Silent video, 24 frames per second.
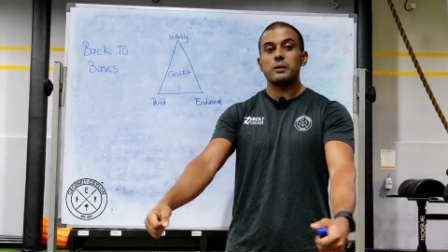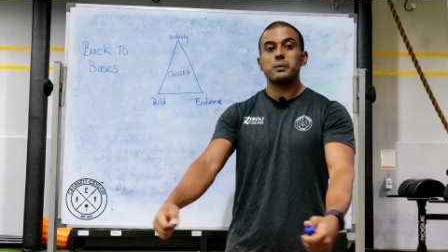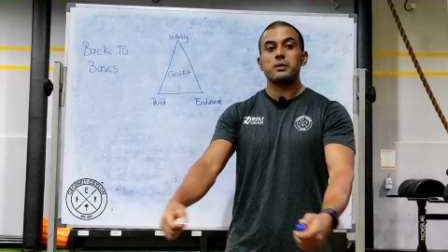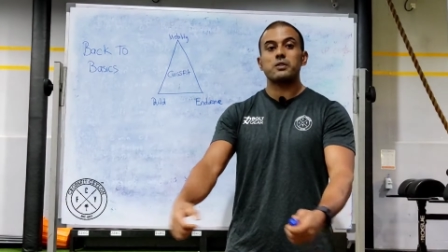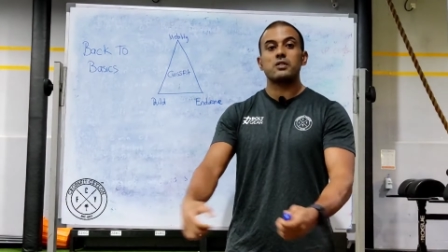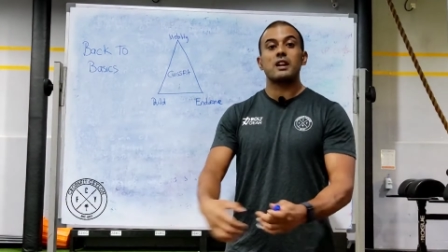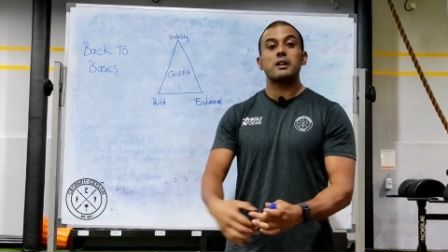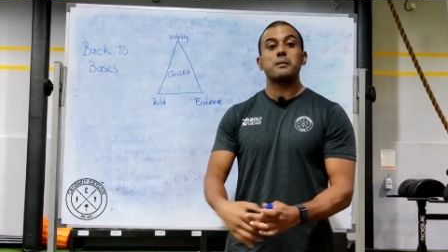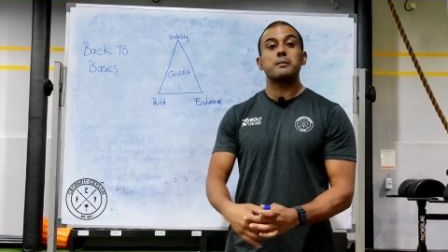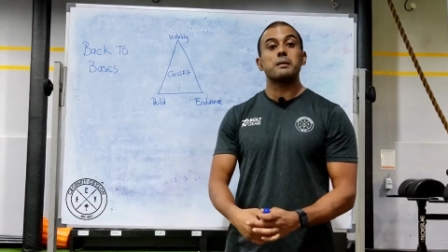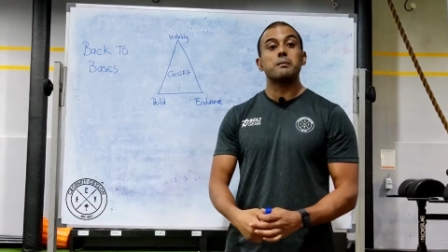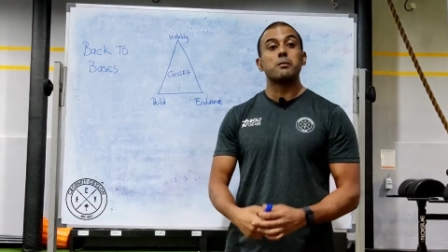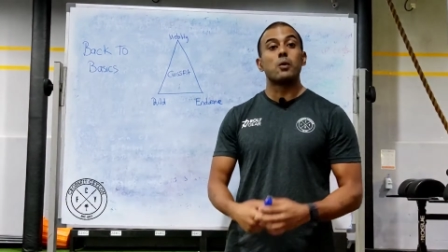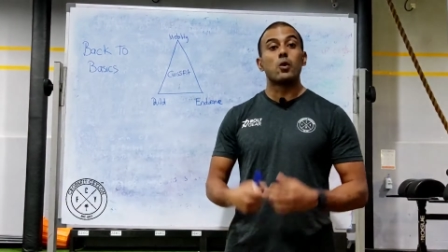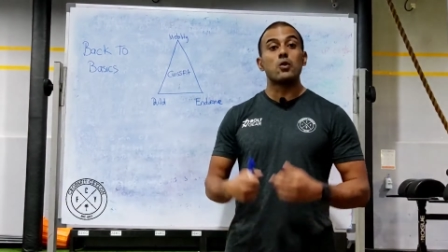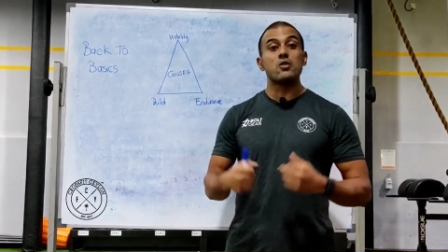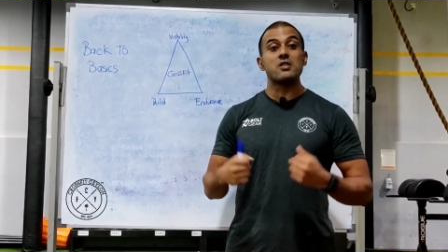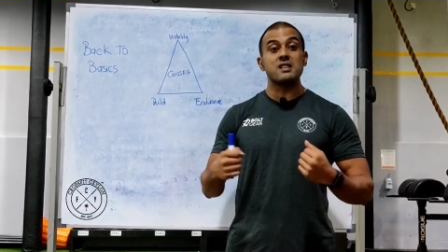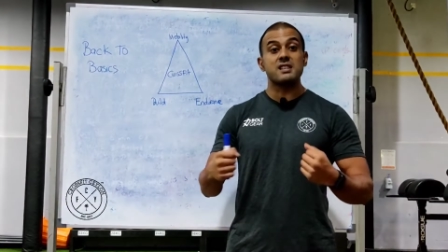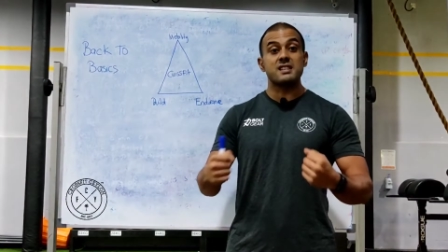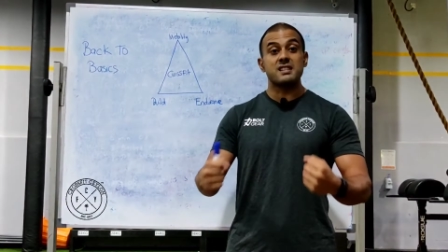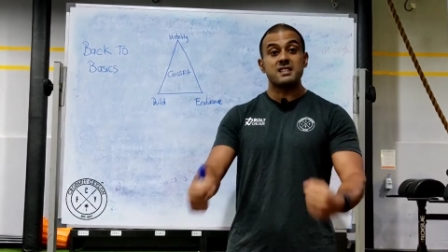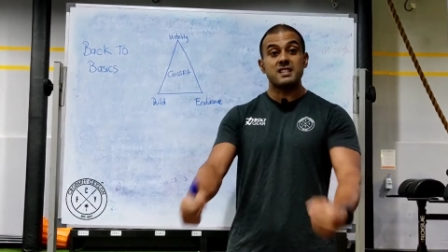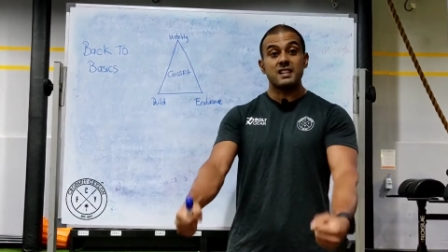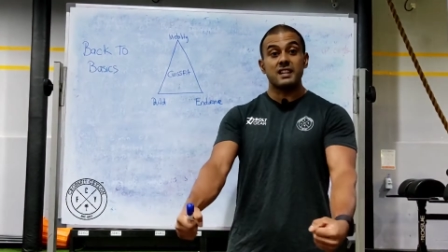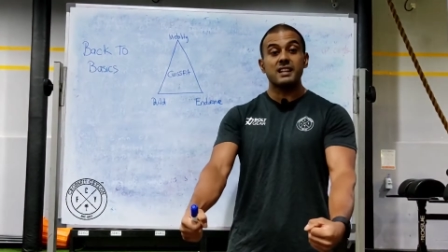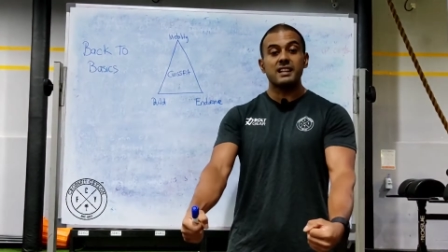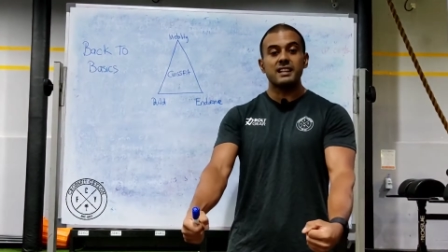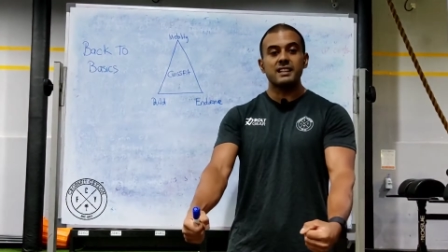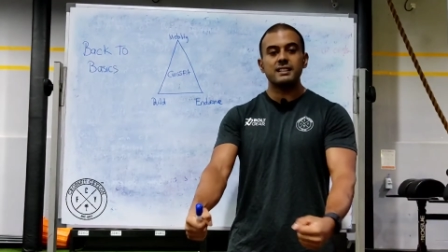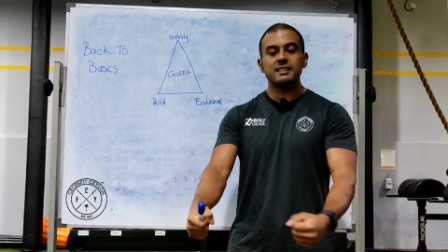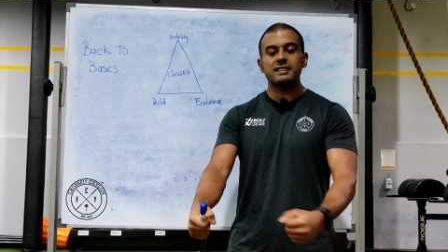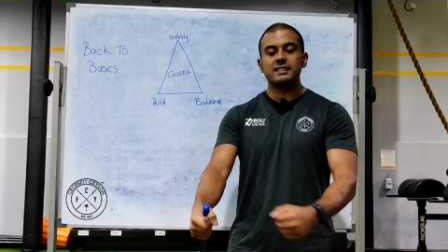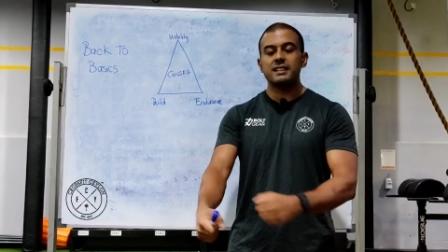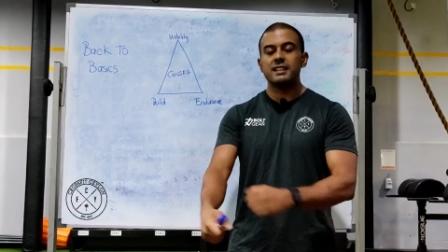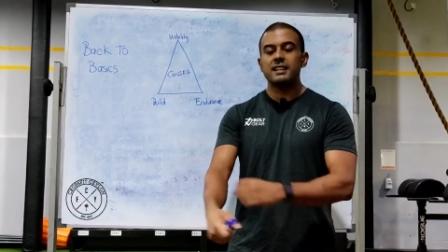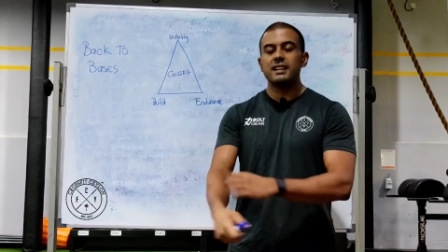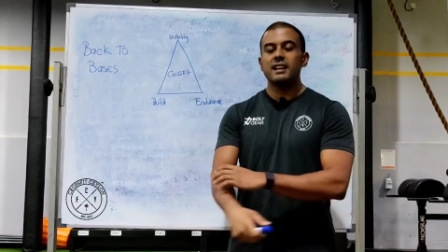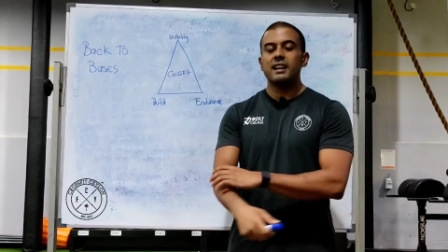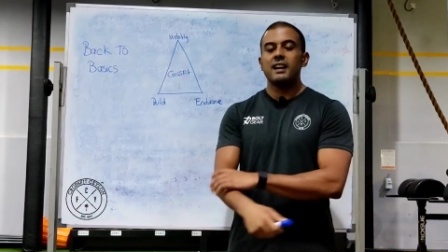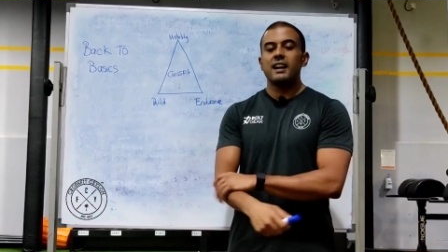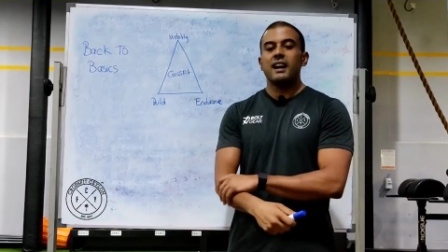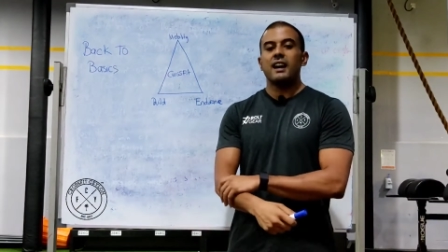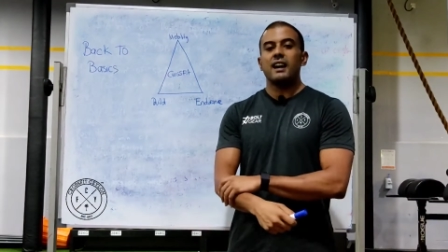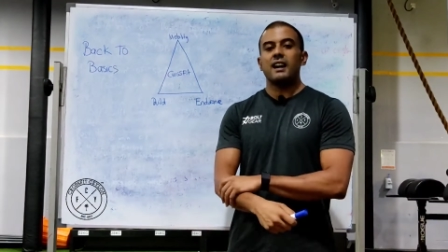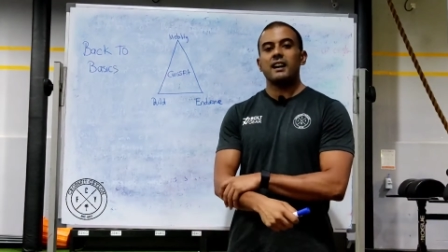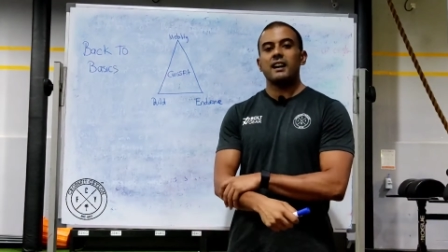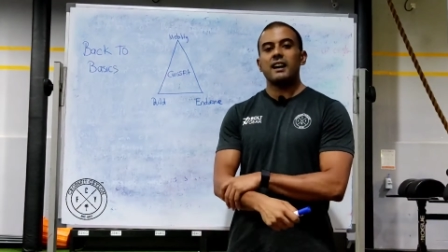We're trying to be more resilient,
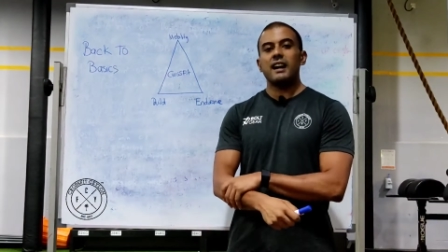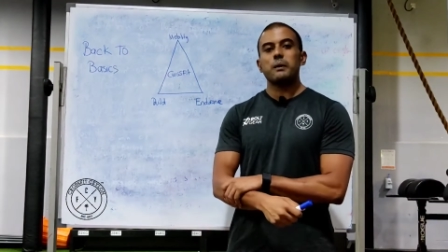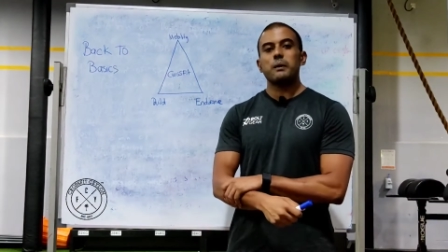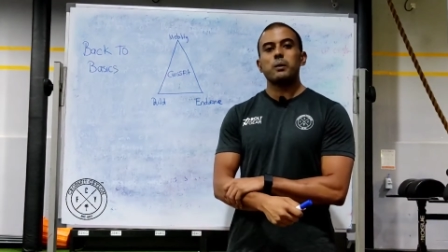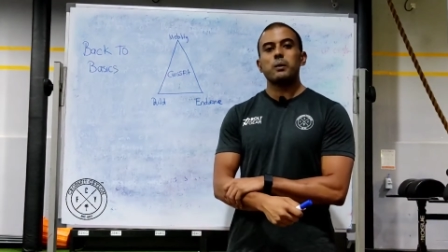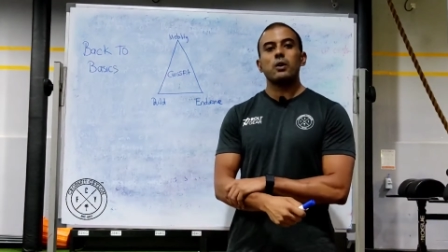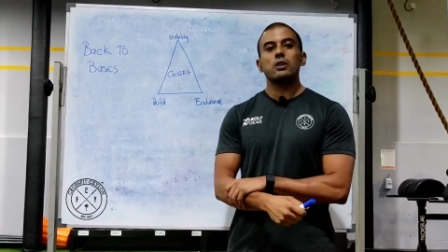and